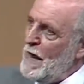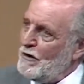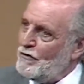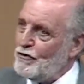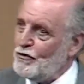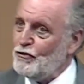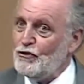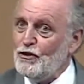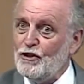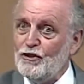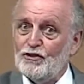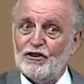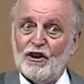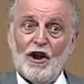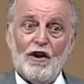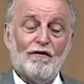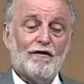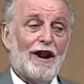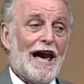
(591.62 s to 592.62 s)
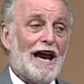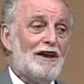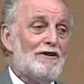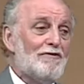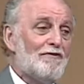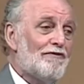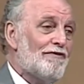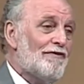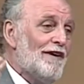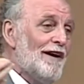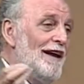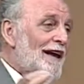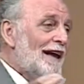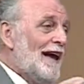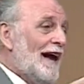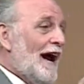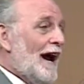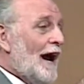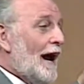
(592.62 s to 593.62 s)
messages of life
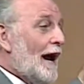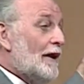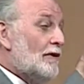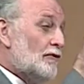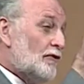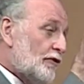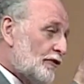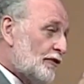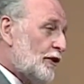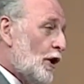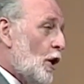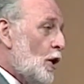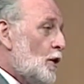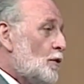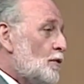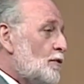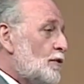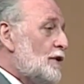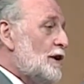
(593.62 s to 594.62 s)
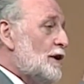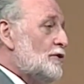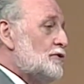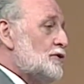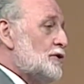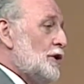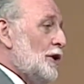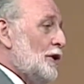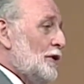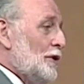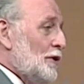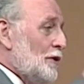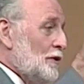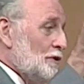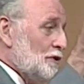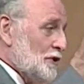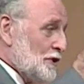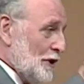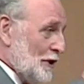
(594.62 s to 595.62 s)
and show the
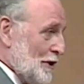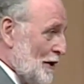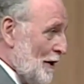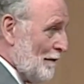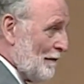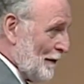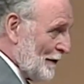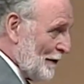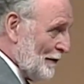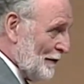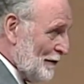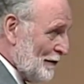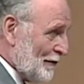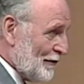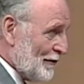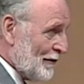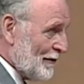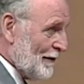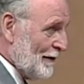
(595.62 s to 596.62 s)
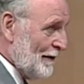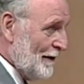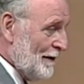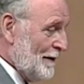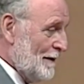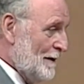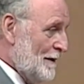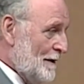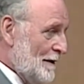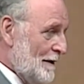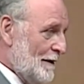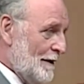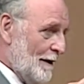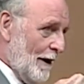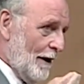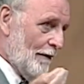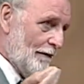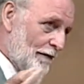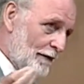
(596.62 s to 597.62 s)
eternal significance
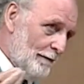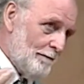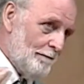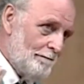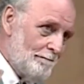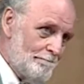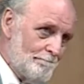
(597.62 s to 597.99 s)
of them.